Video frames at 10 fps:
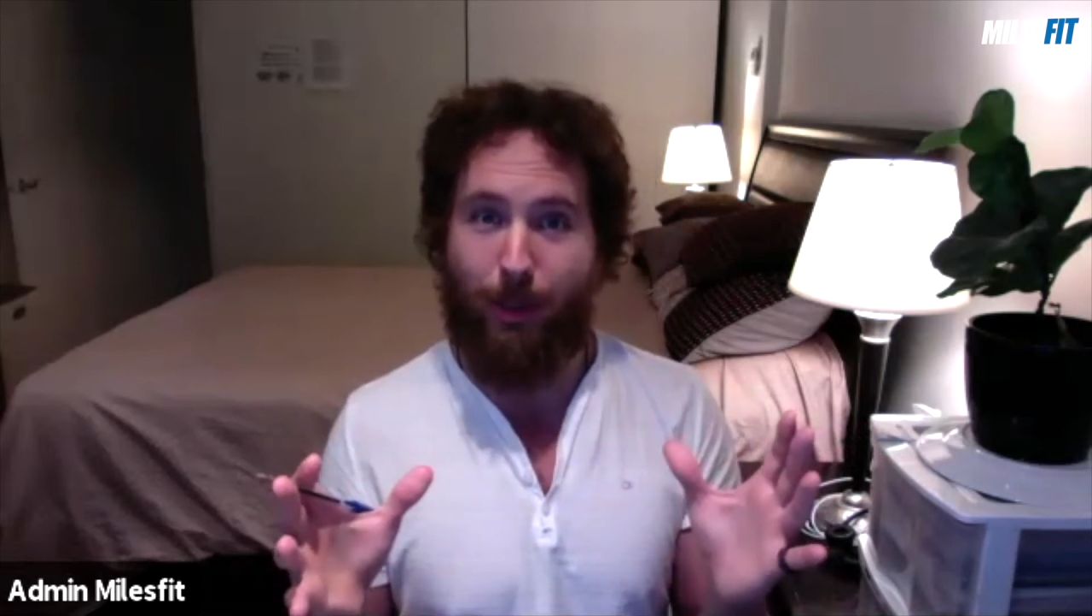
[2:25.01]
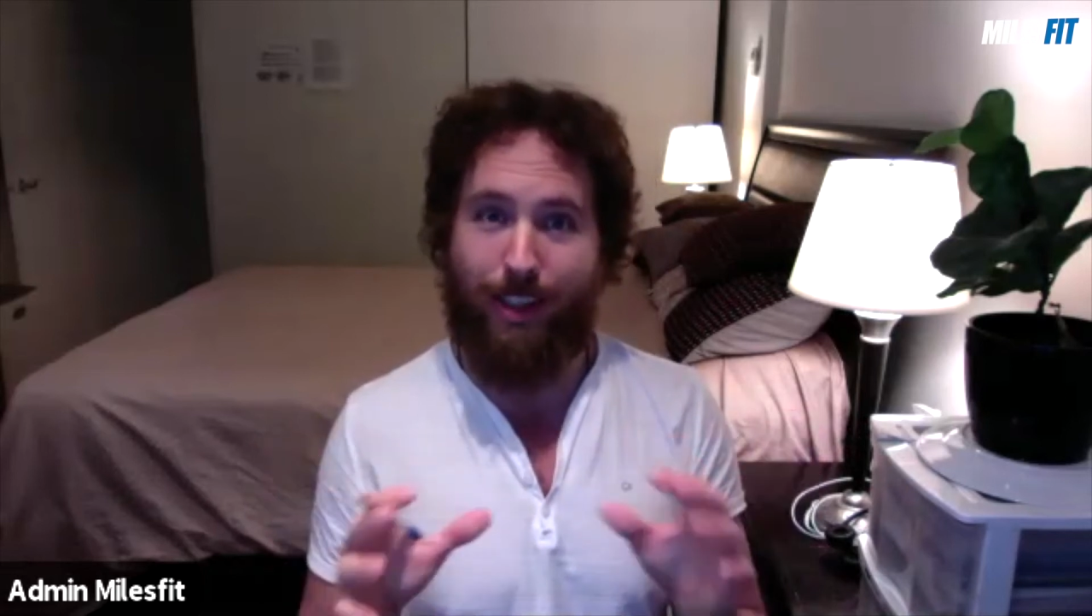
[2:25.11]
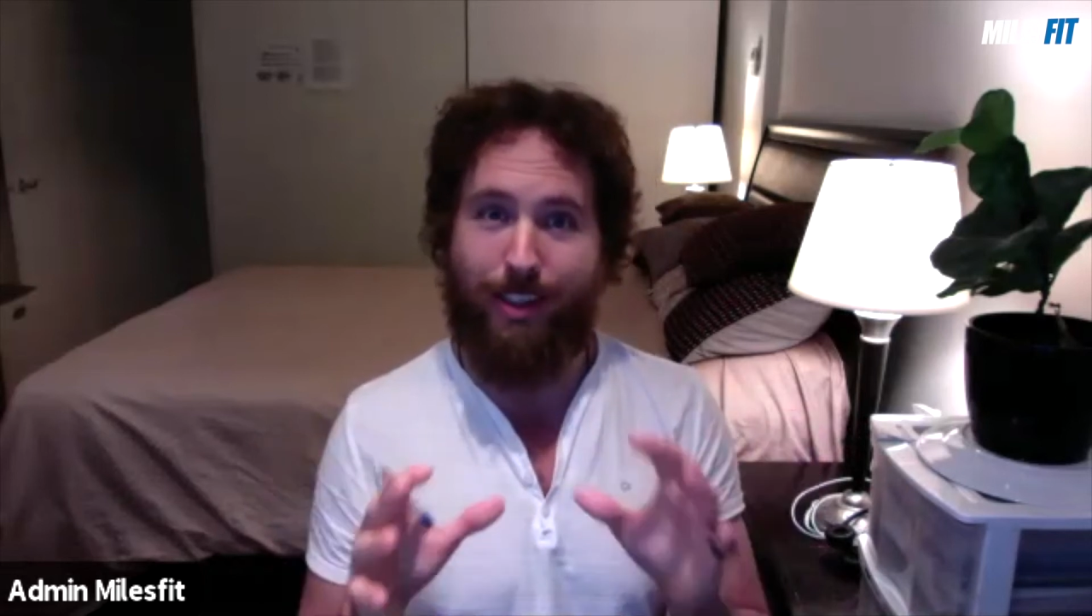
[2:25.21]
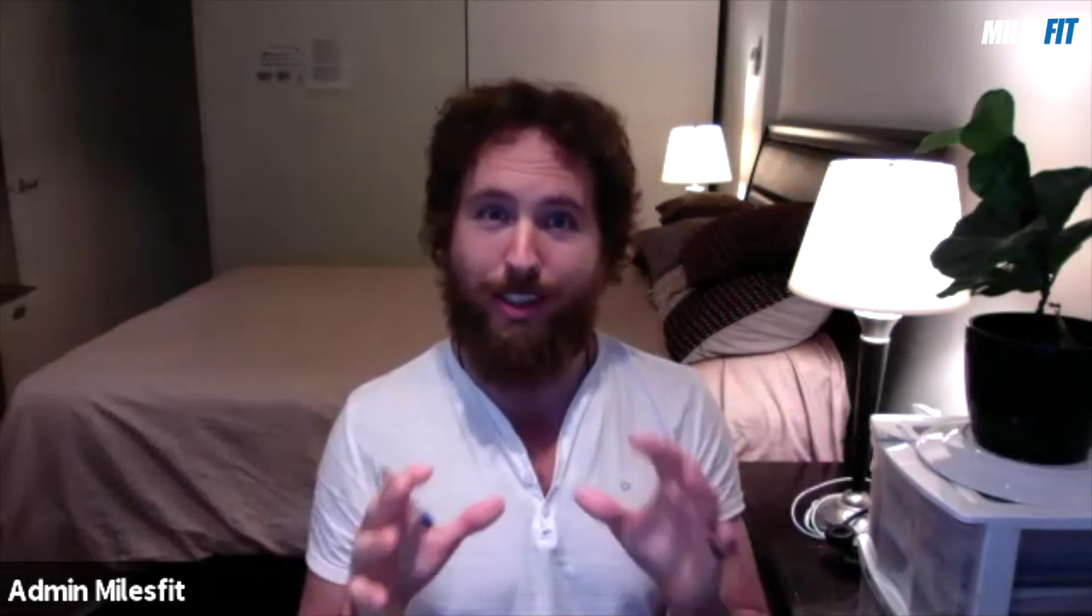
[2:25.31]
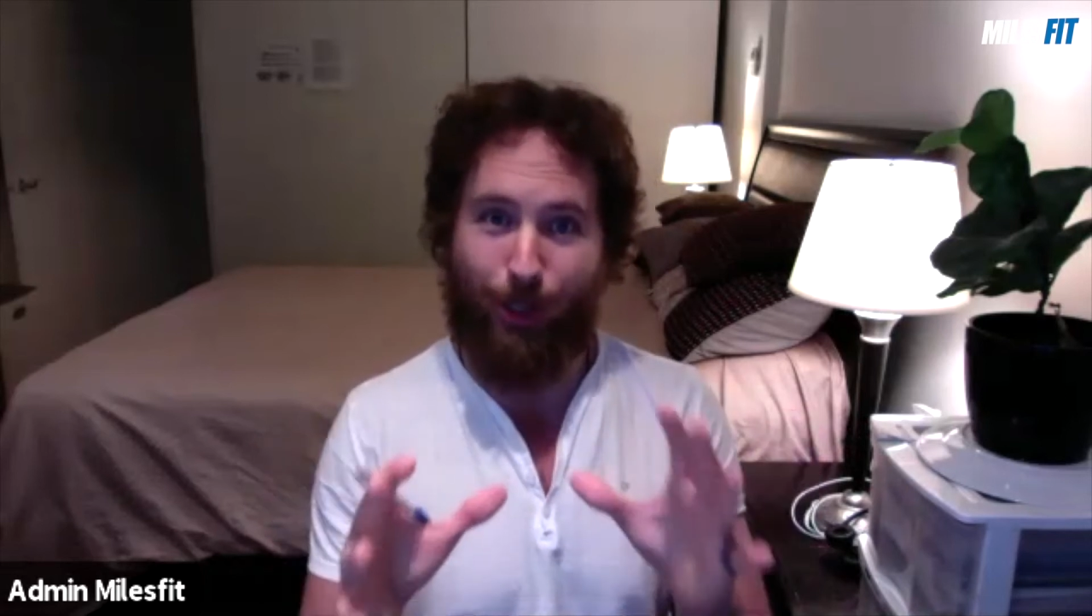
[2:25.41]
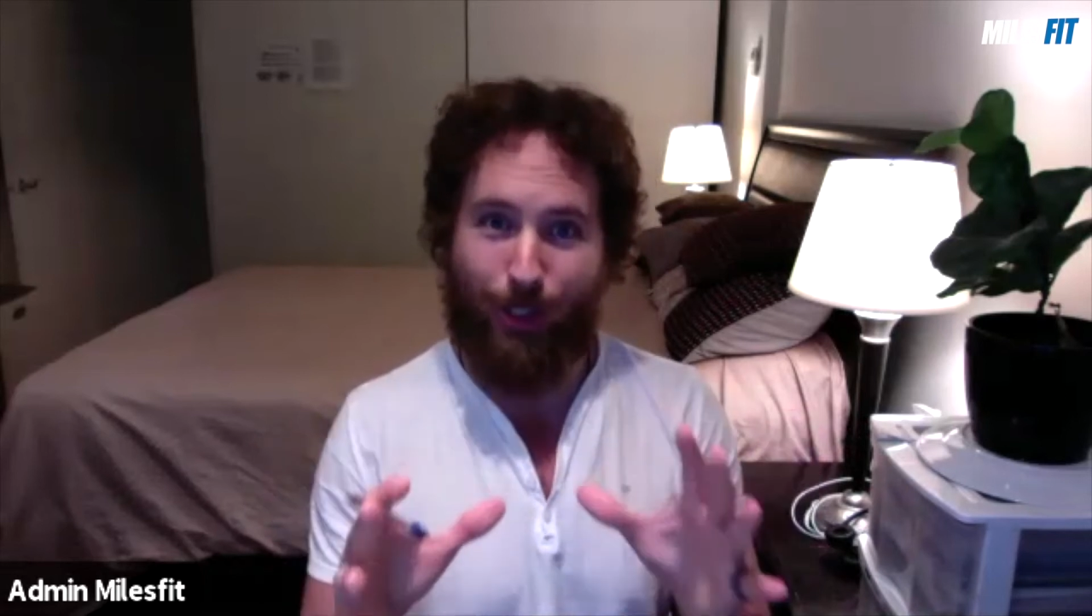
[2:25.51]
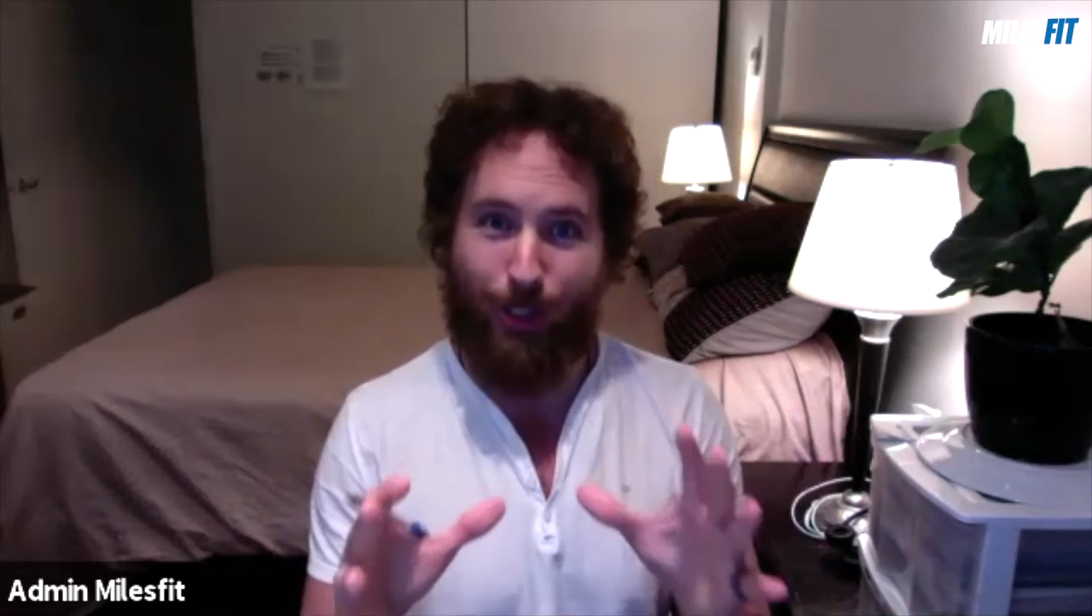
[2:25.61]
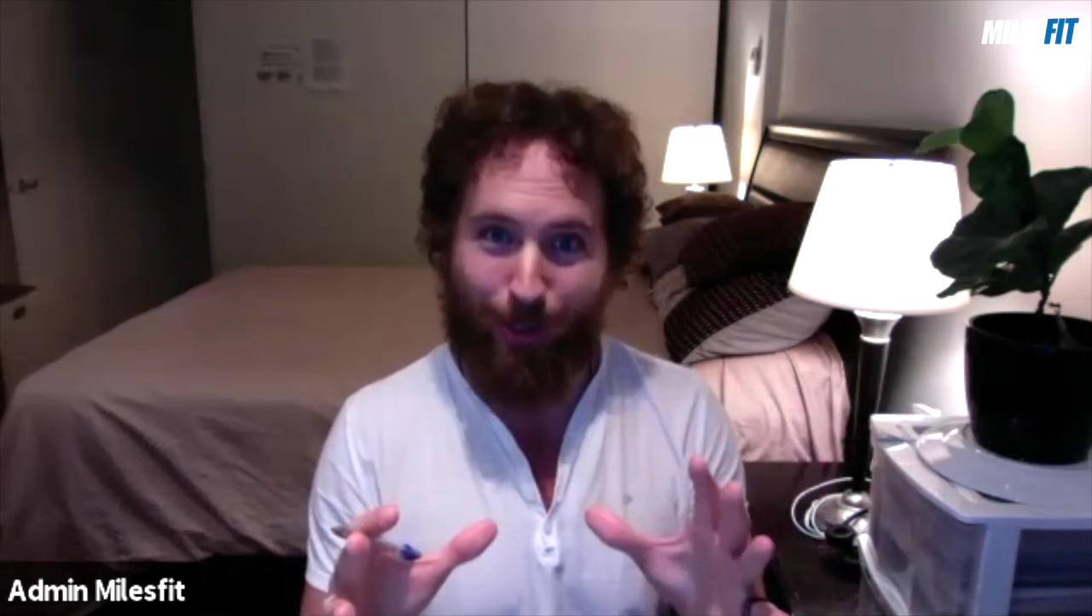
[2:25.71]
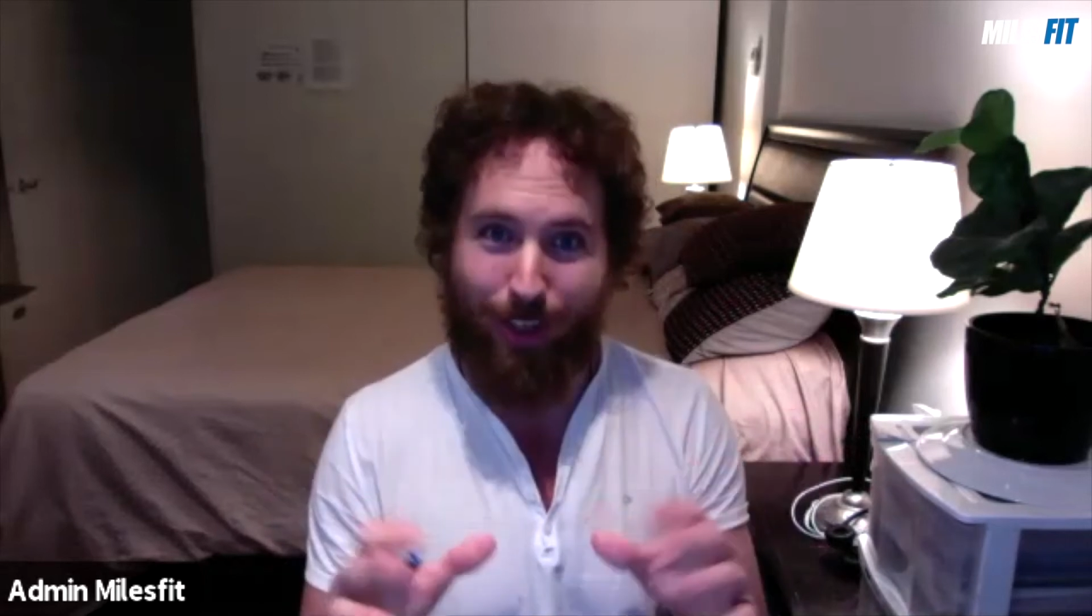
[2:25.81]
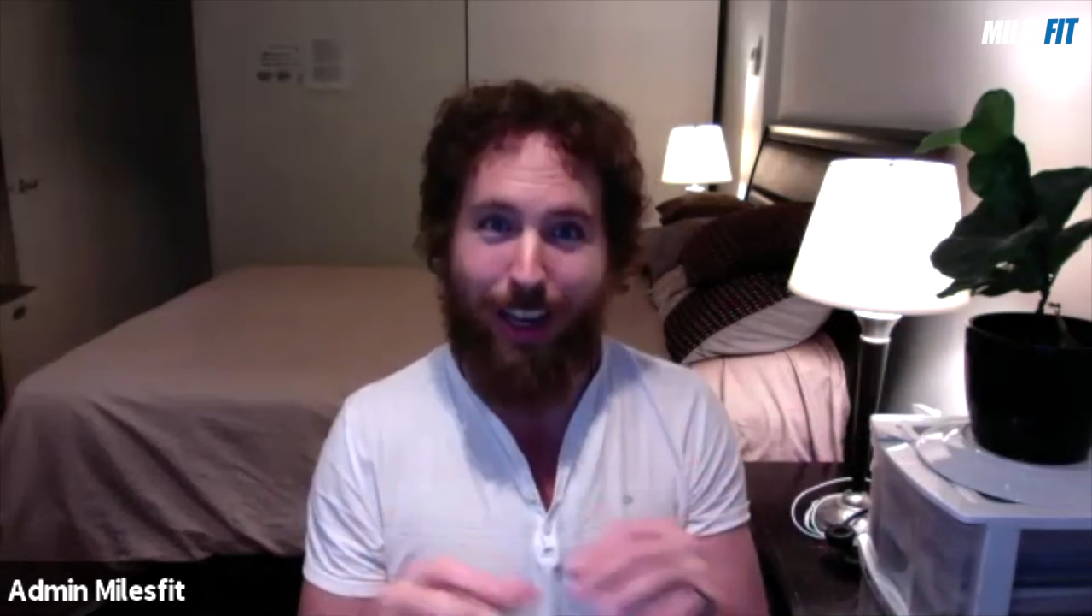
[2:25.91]
sites in your
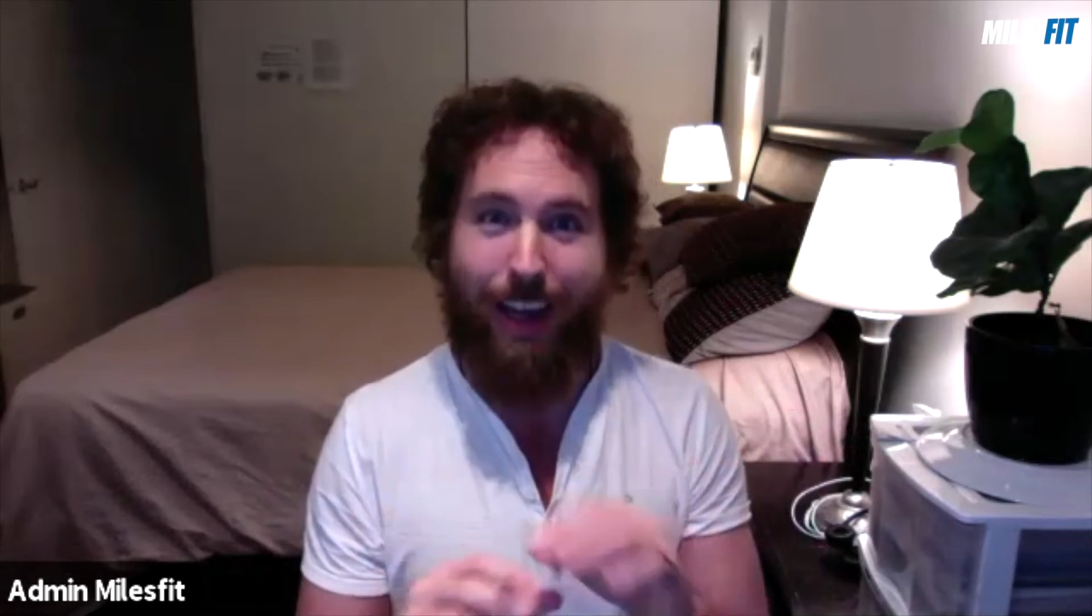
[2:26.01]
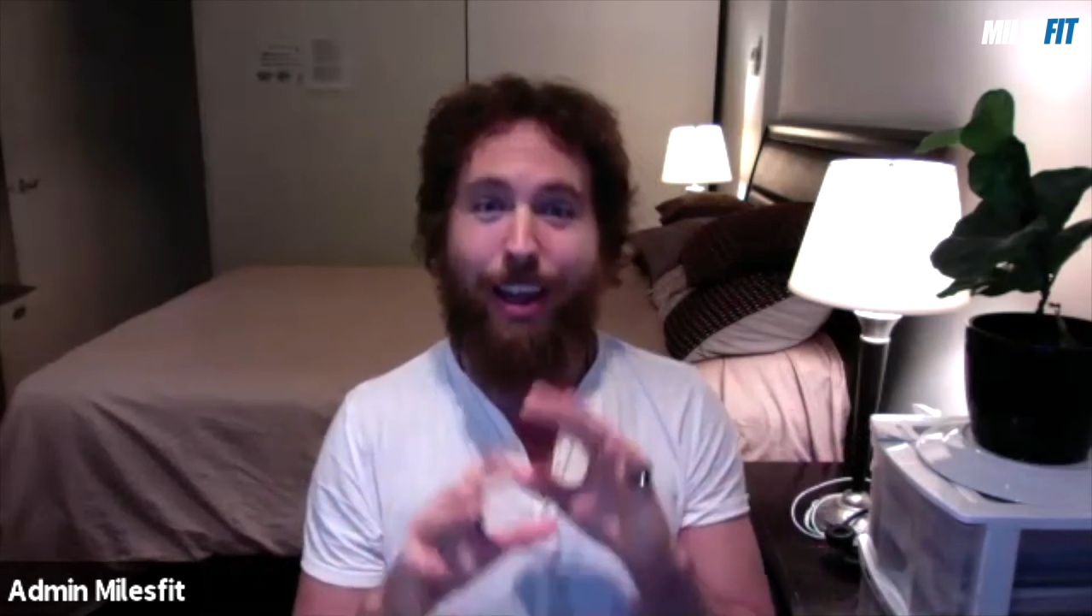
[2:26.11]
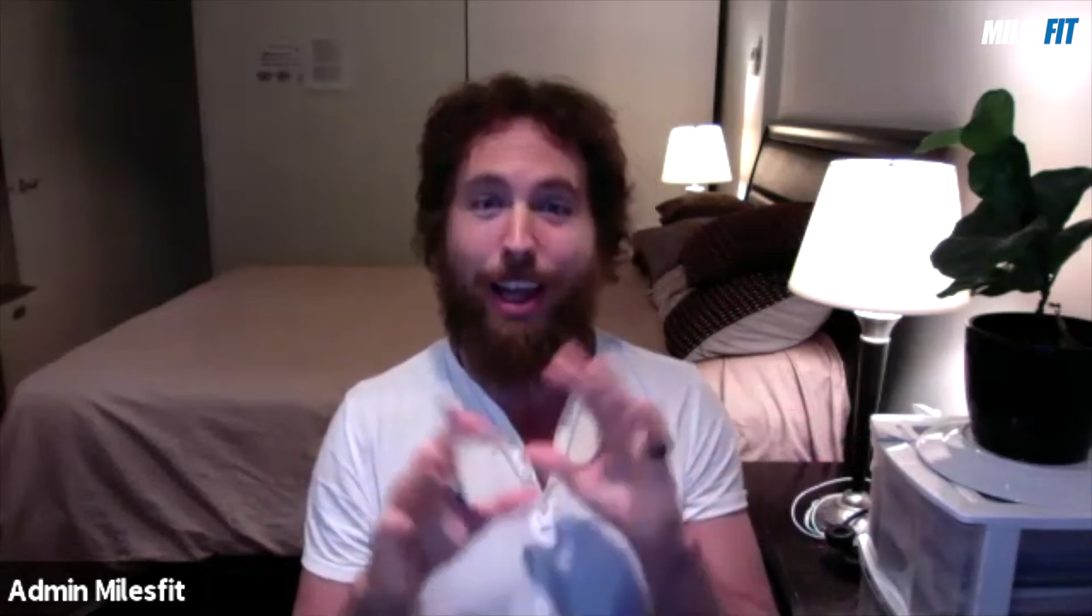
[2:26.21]
cells.